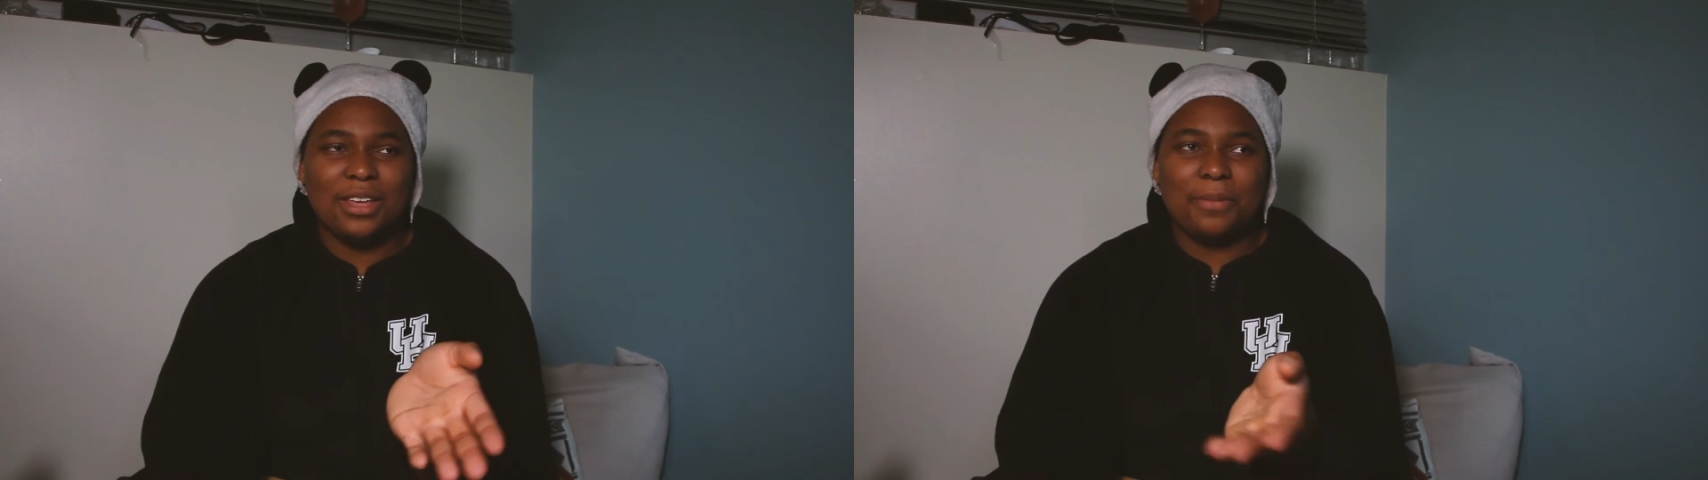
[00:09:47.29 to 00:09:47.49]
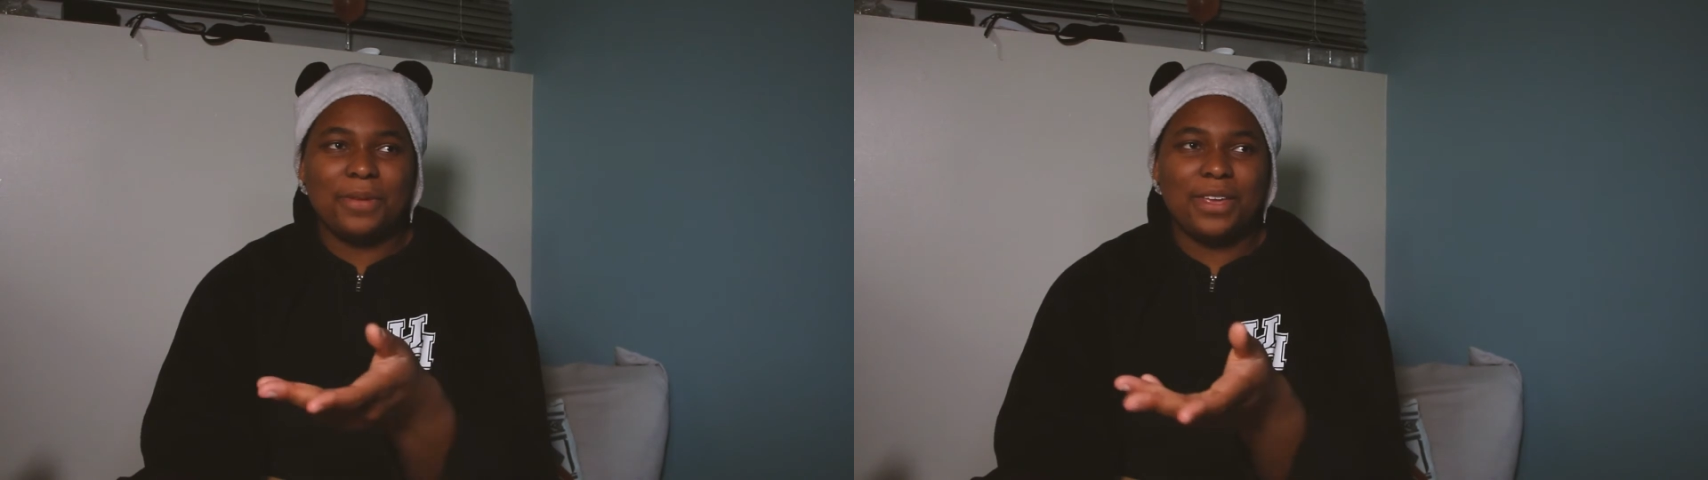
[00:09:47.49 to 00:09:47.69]

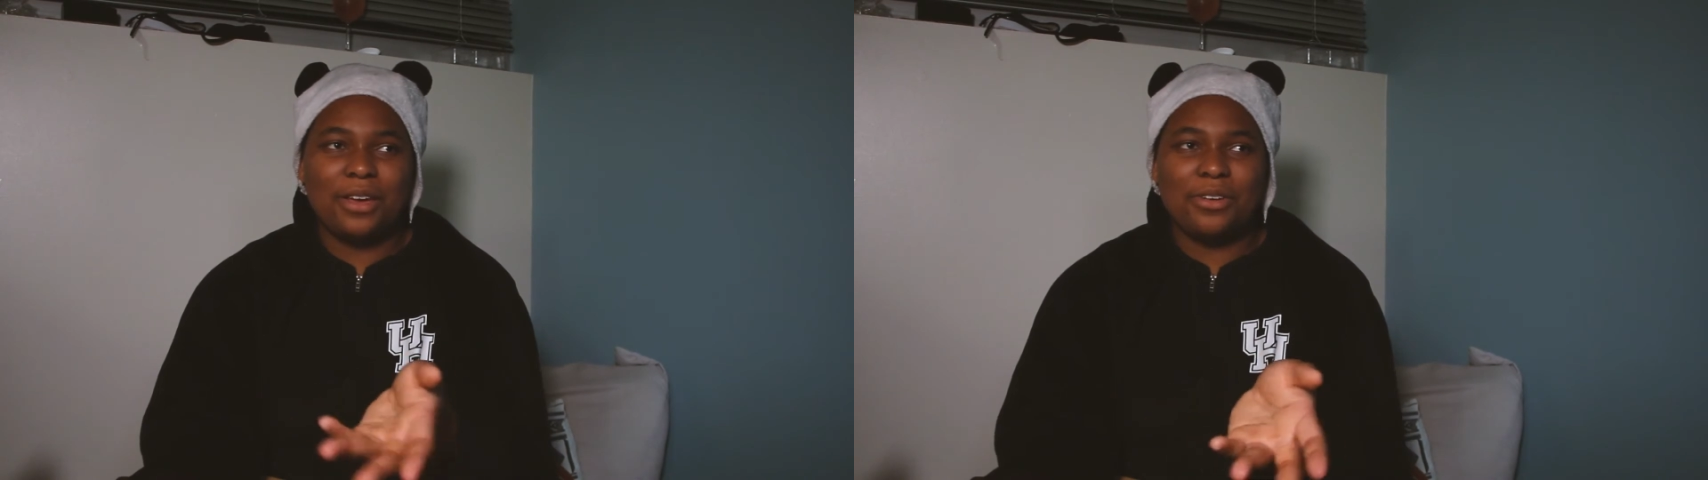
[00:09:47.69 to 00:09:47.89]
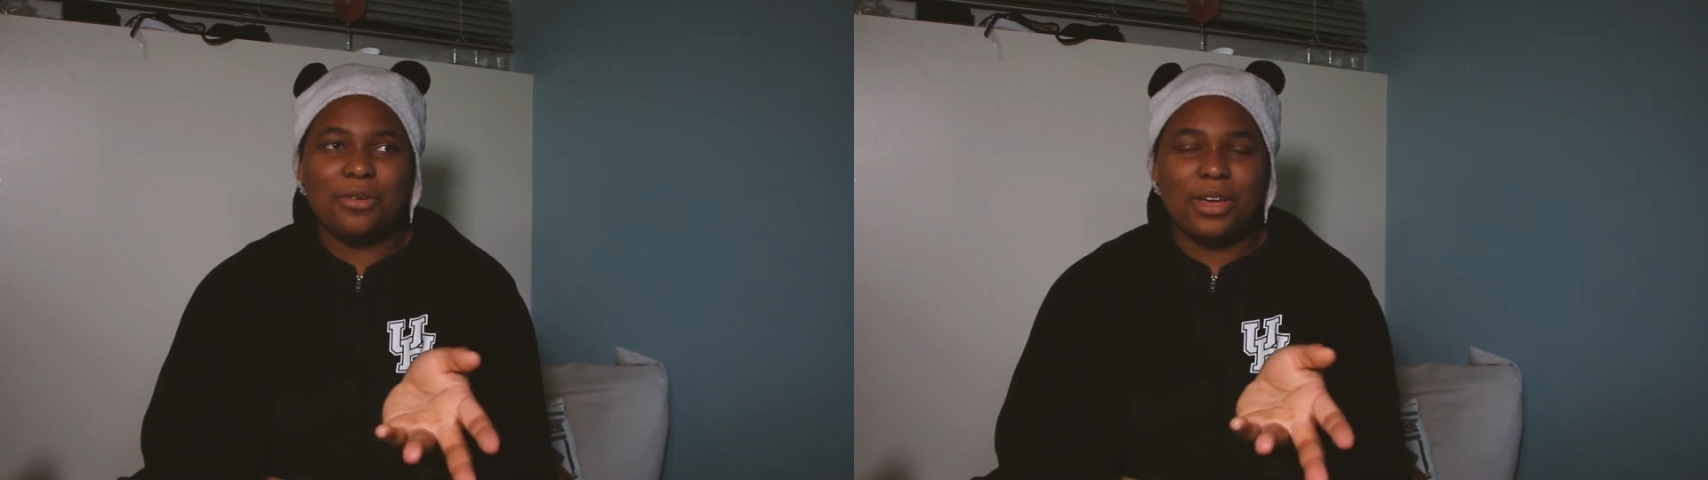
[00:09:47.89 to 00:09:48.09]

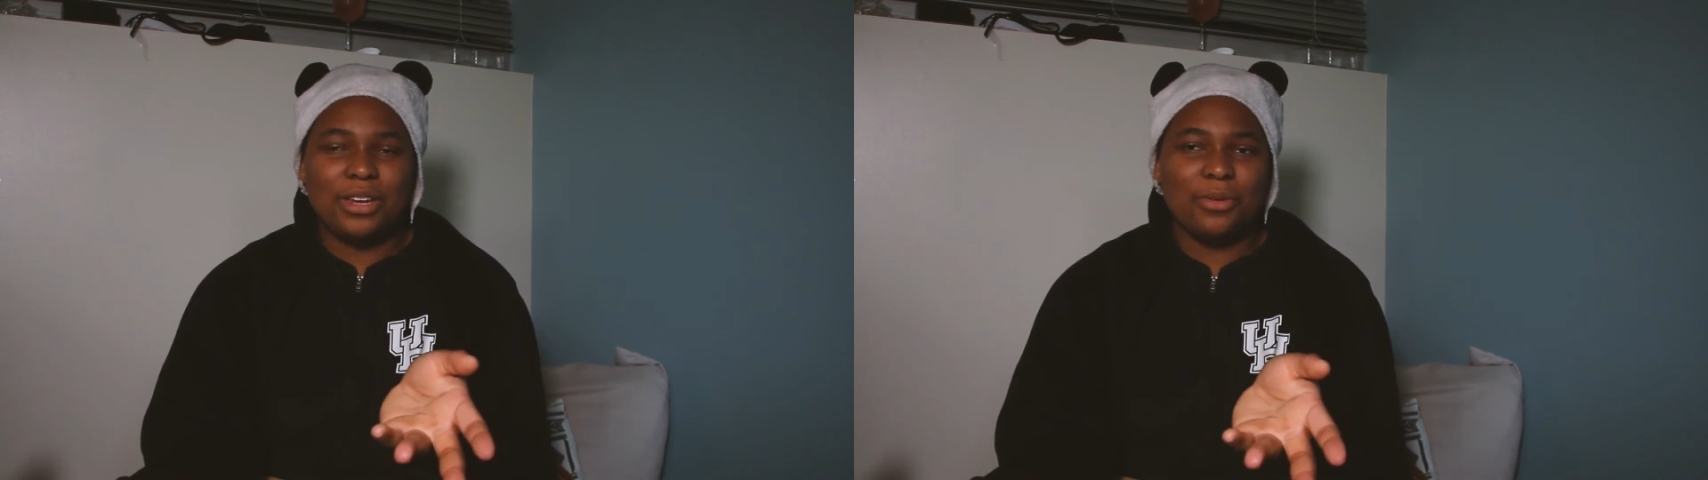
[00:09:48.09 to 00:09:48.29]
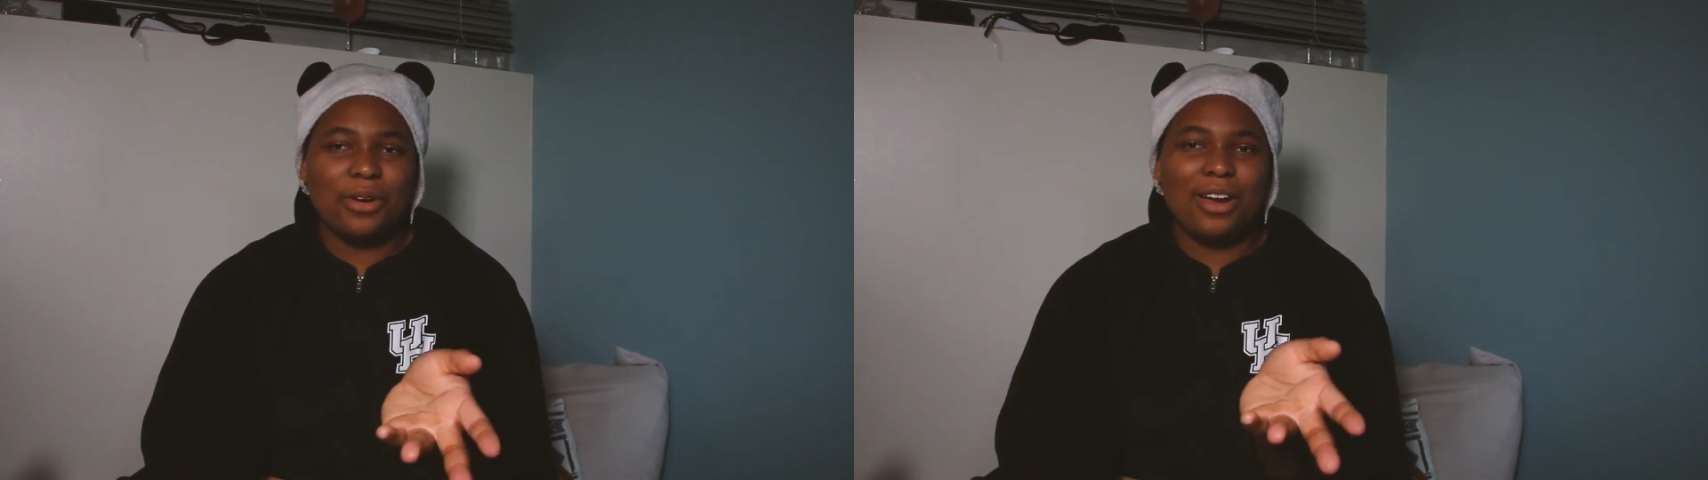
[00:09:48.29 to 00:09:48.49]
piano
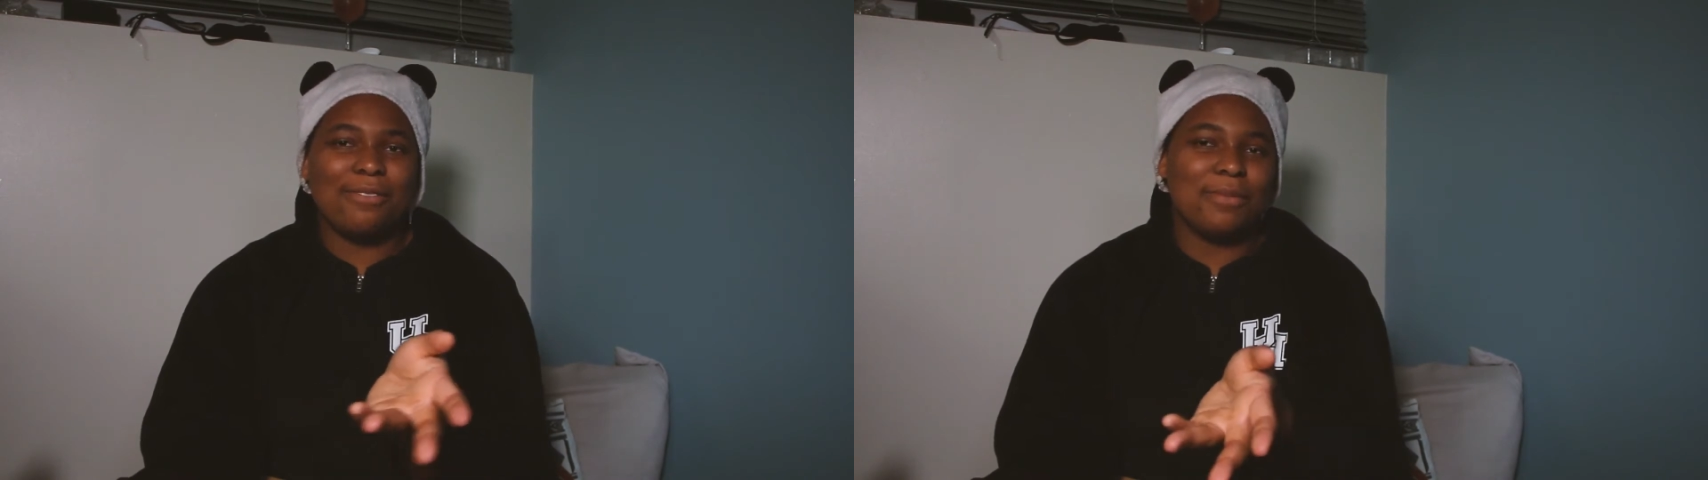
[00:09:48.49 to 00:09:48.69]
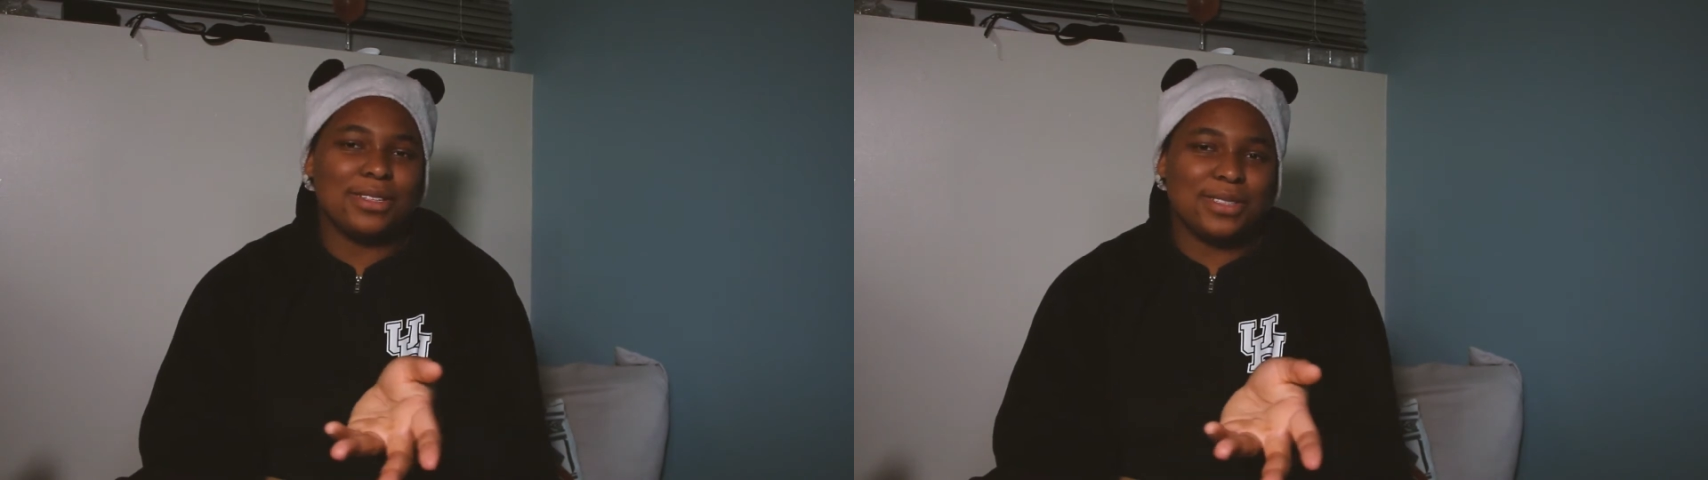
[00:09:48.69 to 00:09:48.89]
anywhere,
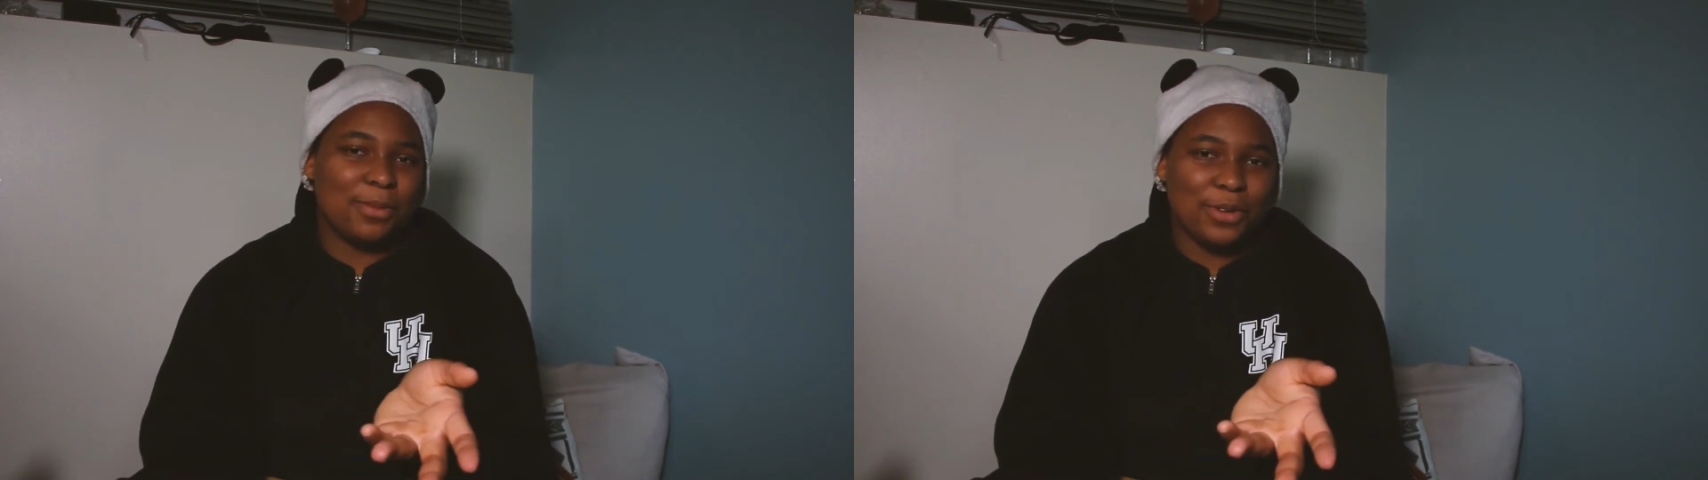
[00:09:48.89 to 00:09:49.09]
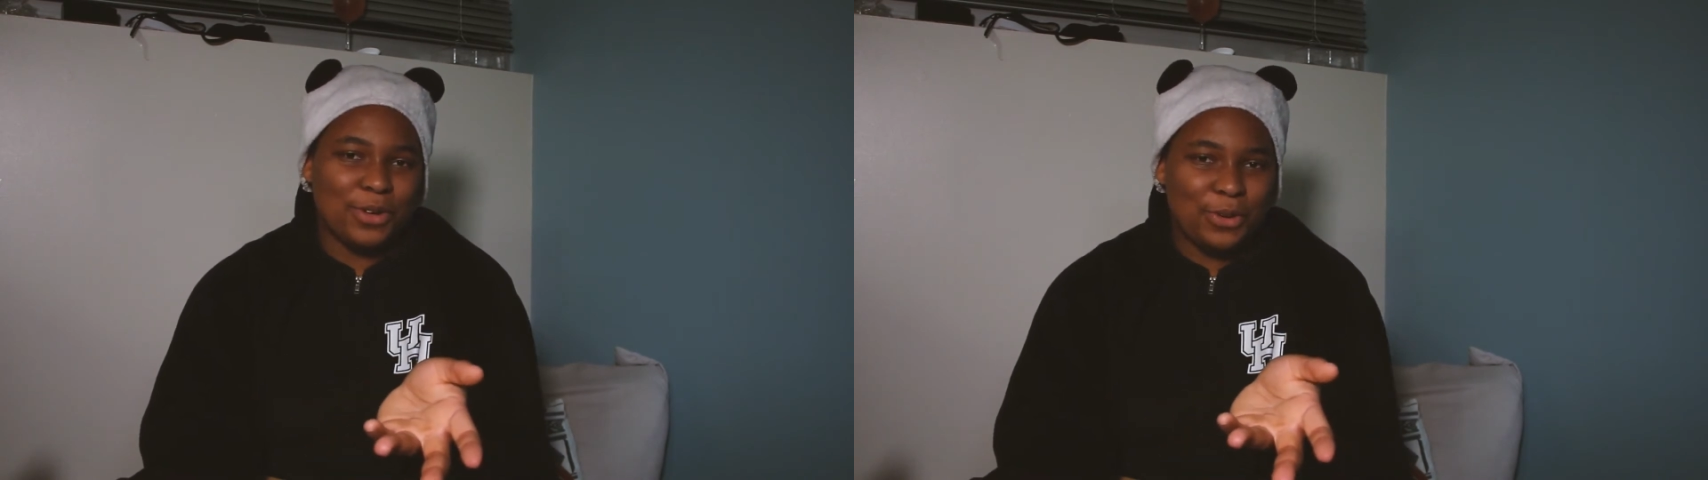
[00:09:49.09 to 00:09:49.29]
I've met
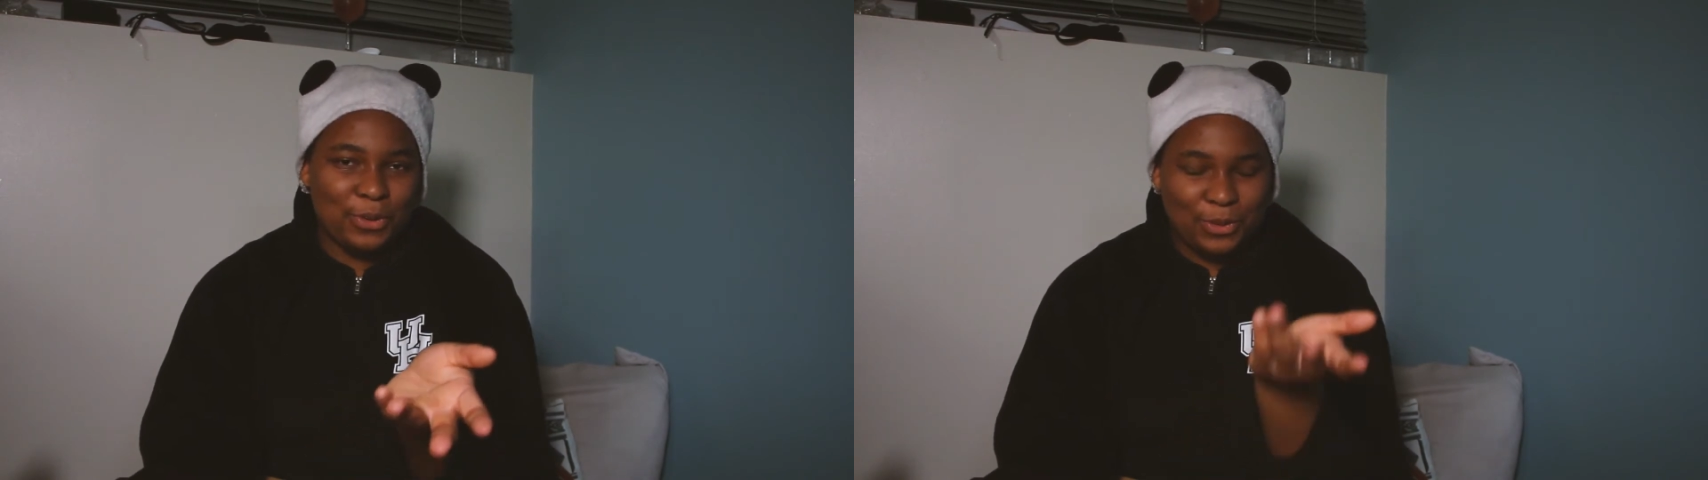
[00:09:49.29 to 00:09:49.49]
someone new,